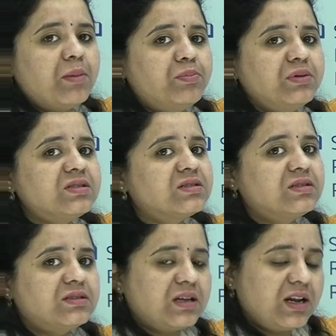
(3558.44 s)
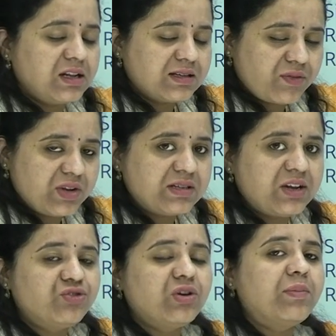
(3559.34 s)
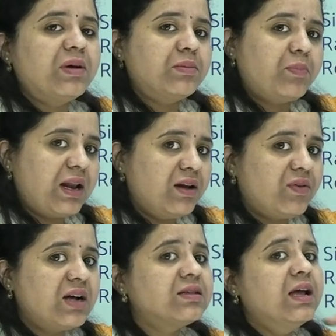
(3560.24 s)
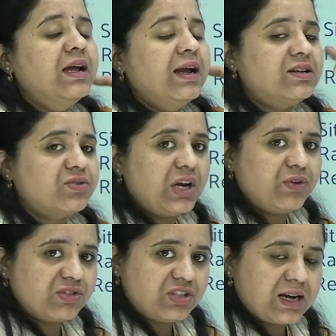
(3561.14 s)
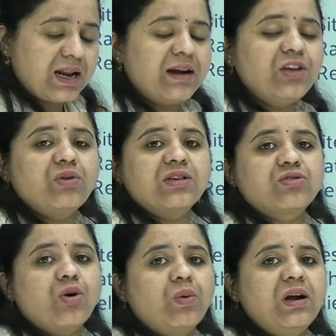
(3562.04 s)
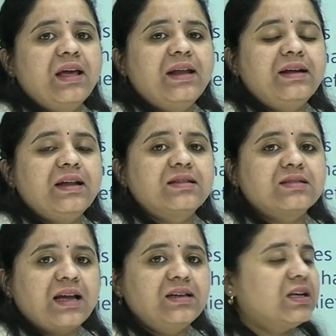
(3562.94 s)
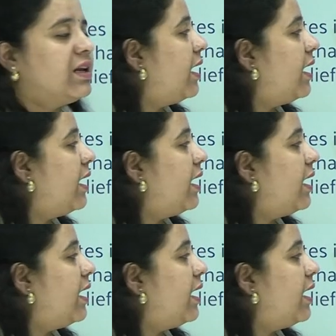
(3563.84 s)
temples in the 7th century by the Pallavas. It was declared a UNESCO World Heritage Site in